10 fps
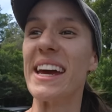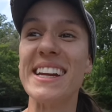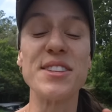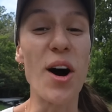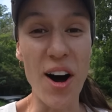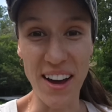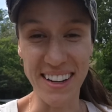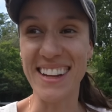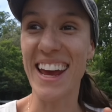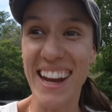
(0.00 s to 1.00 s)
it is
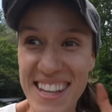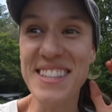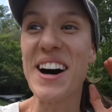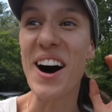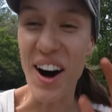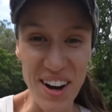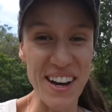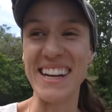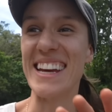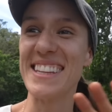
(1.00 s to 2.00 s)
on. It is
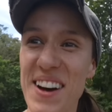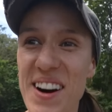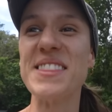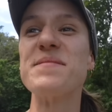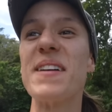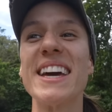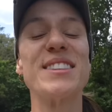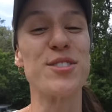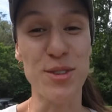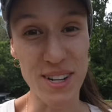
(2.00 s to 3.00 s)
on. It's on the
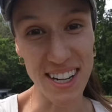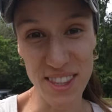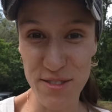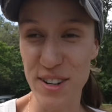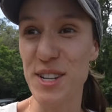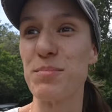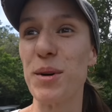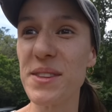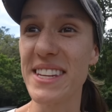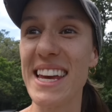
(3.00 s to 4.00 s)
base. Jor got the first
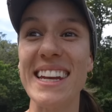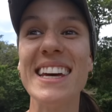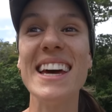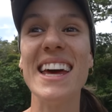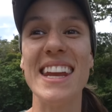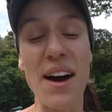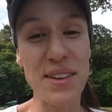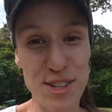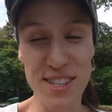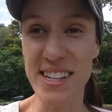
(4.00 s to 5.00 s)
bolt in. Now
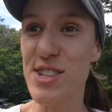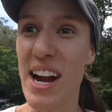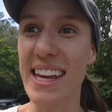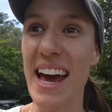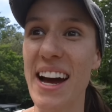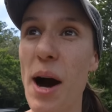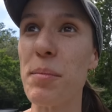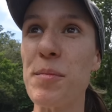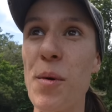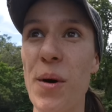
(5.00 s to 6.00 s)
he's just gonna try to get a
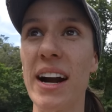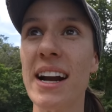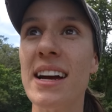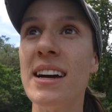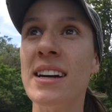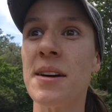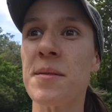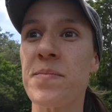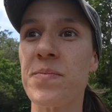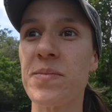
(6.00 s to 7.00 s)
couple more
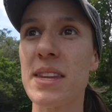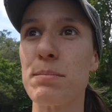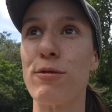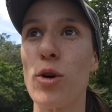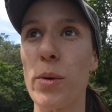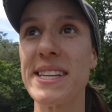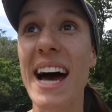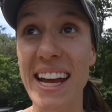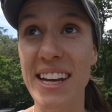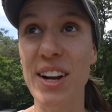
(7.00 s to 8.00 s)
before we
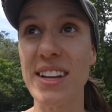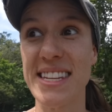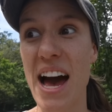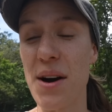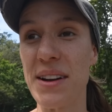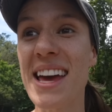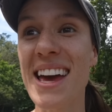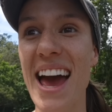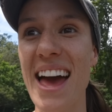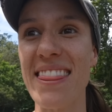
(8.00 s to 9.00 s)
tighten it all down
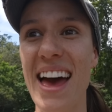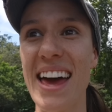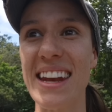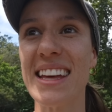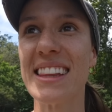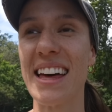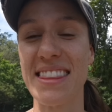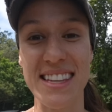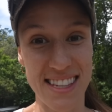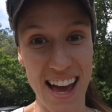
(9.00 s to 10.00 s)
and then let
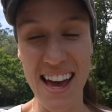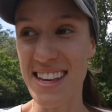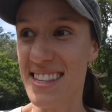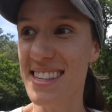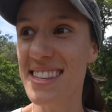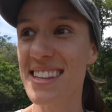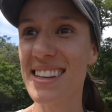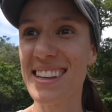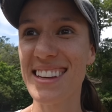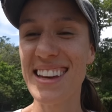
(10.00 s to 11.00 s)
these guys
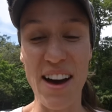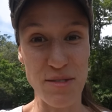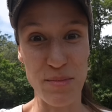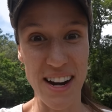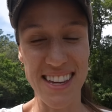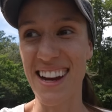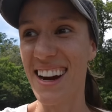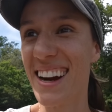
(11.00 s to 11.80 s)
have a break here.